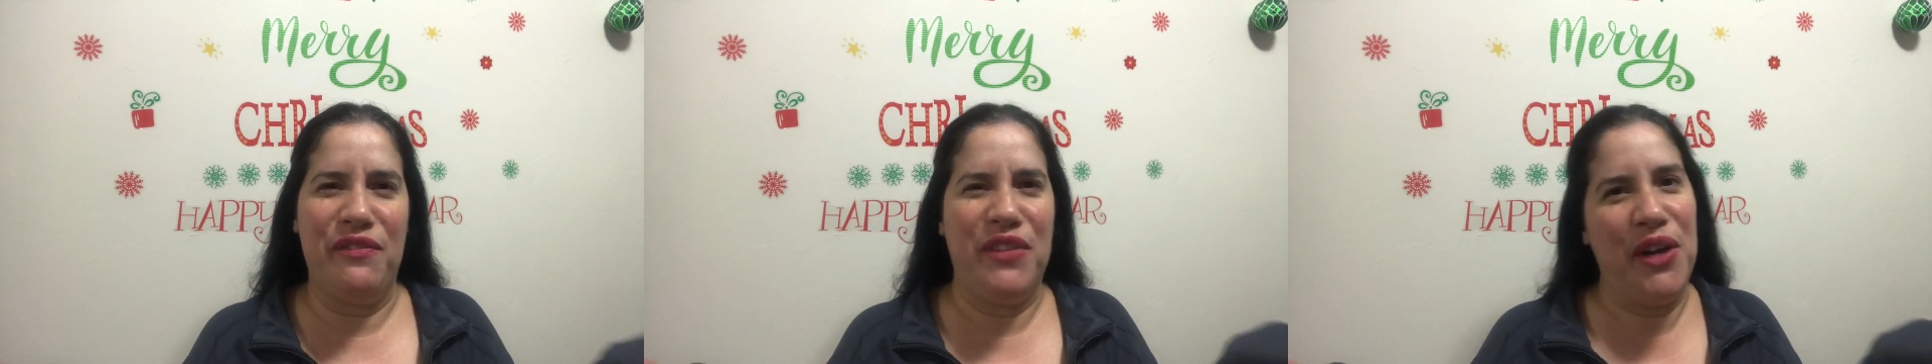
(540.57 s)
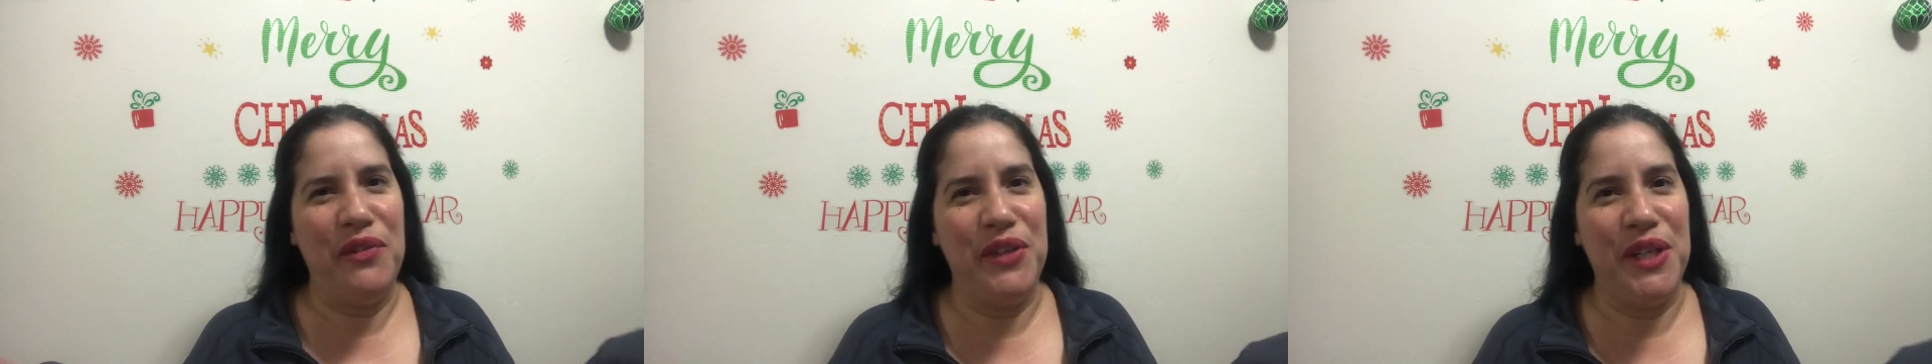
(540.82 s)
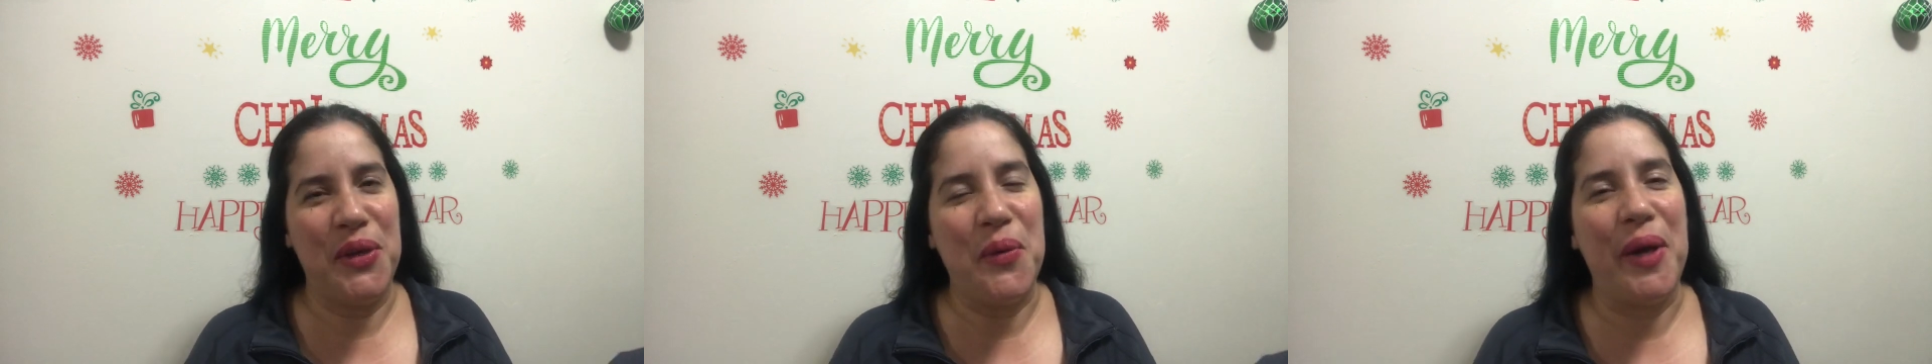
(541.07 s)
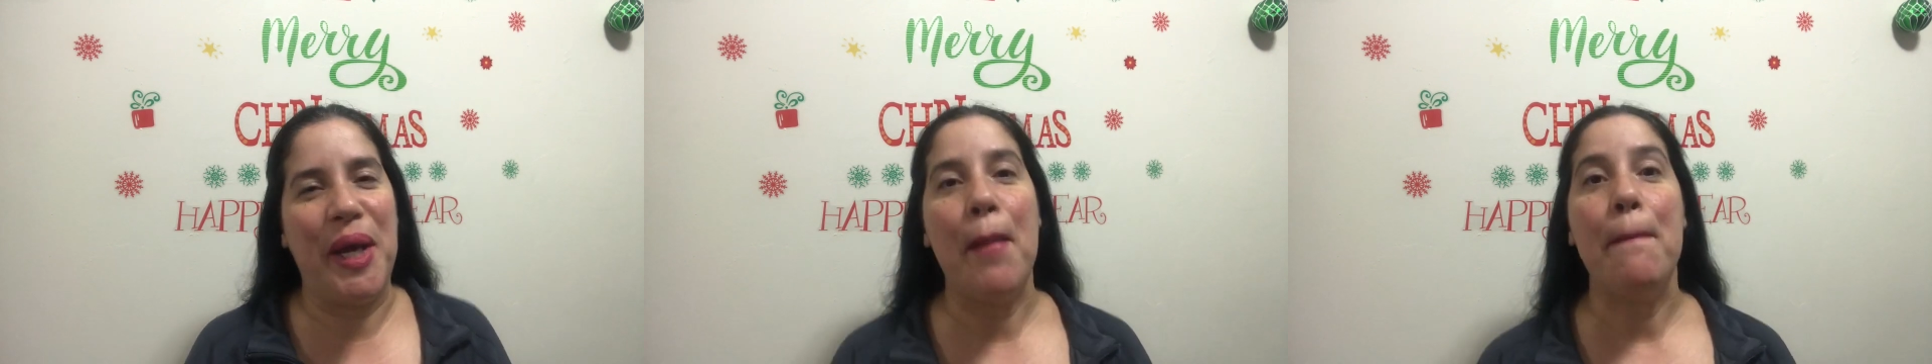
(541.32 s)
fluffy in a
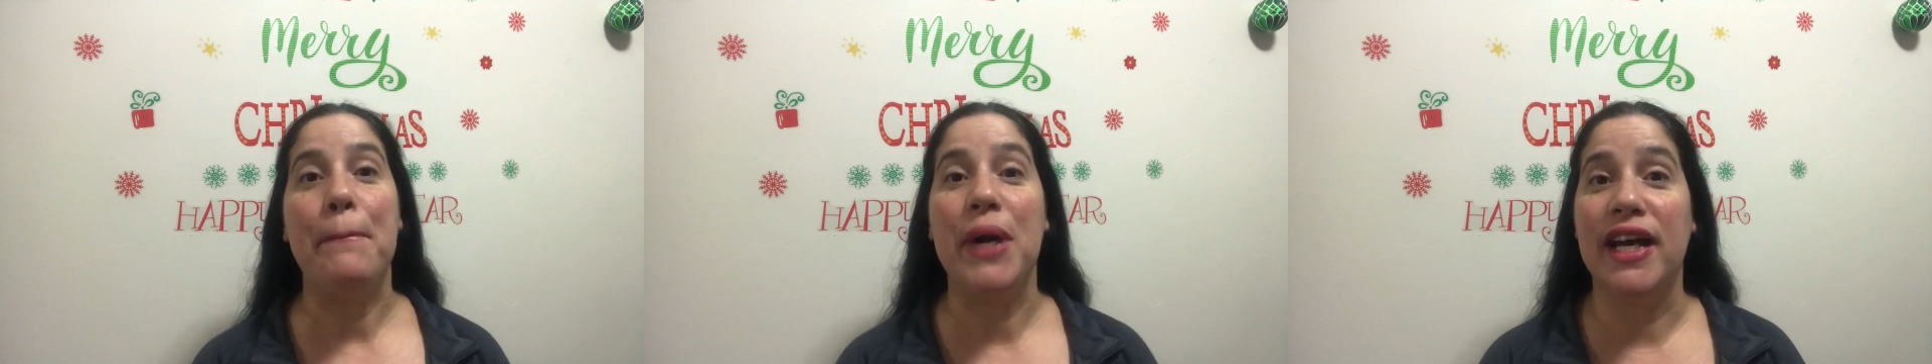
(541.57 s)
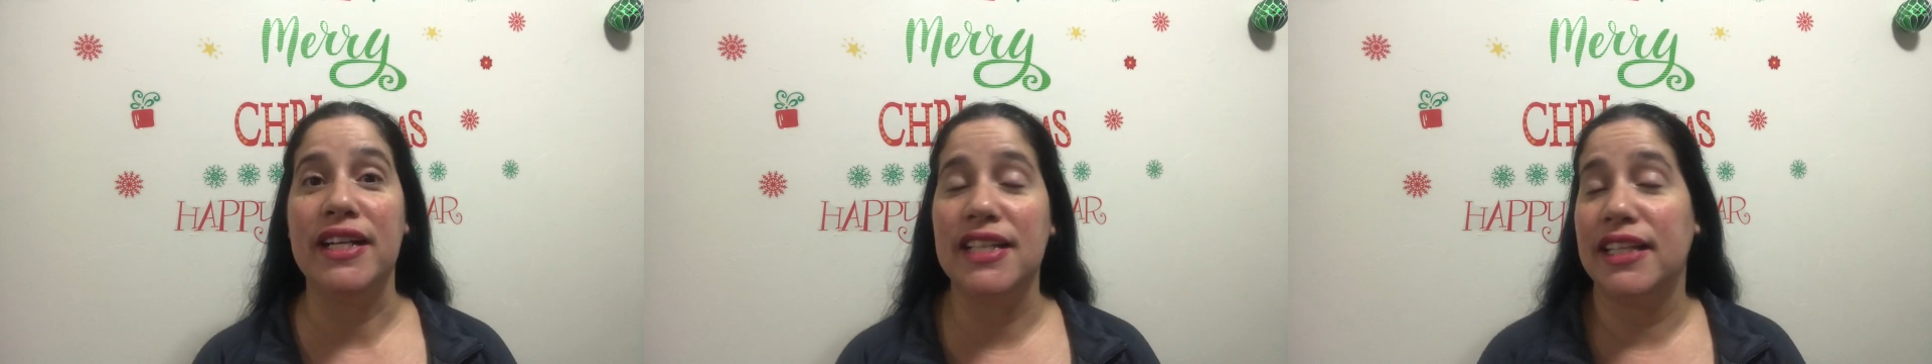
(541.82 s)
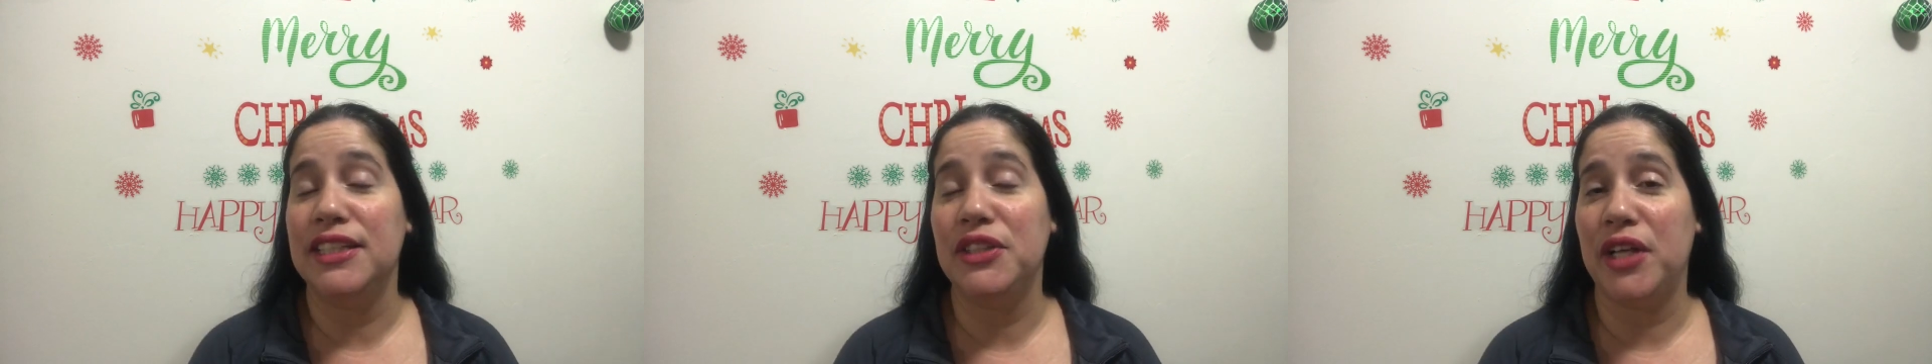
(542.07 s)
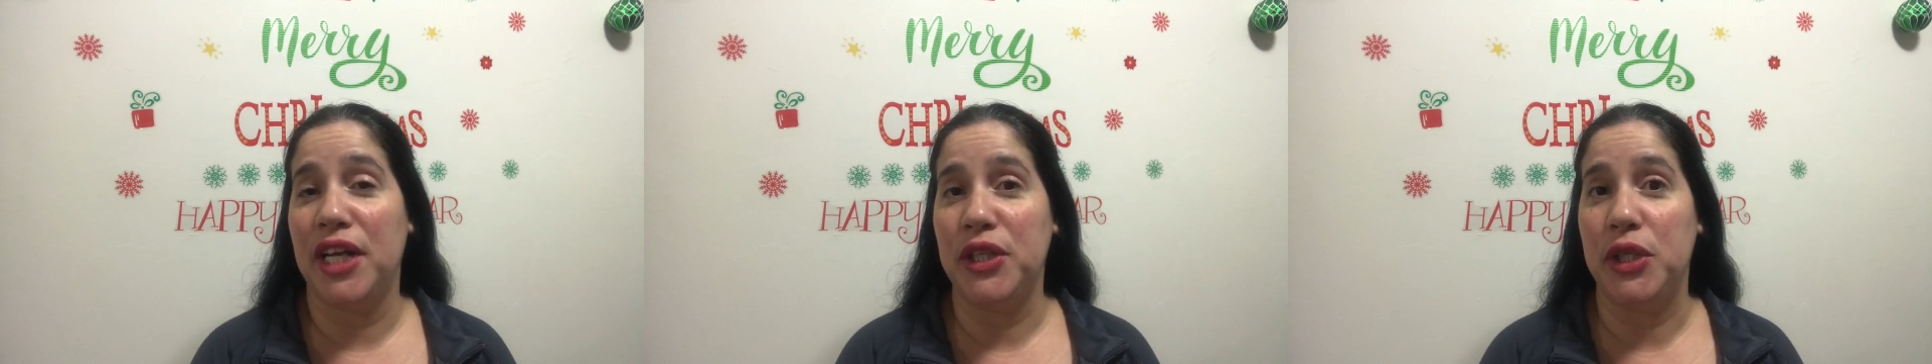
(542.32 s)
way, but I think they're
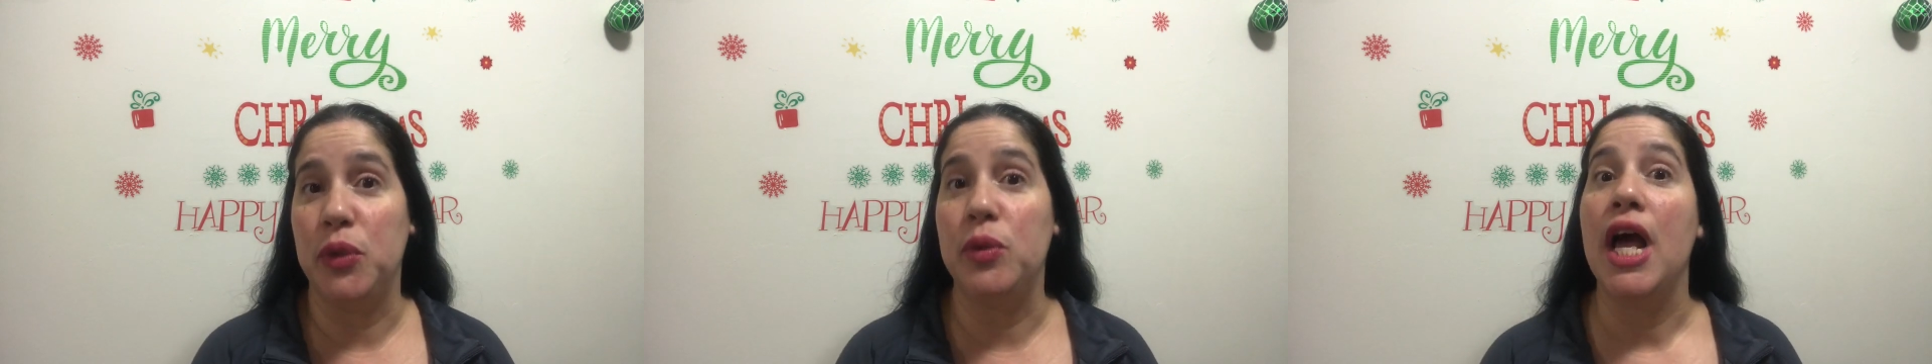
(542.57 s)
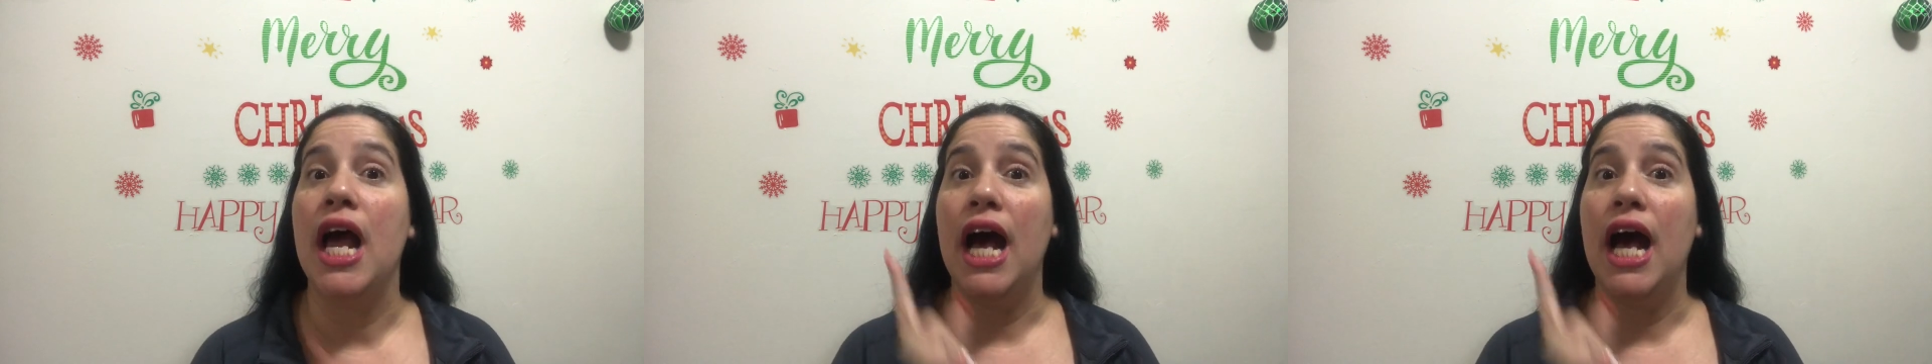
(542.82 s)
kind of cute.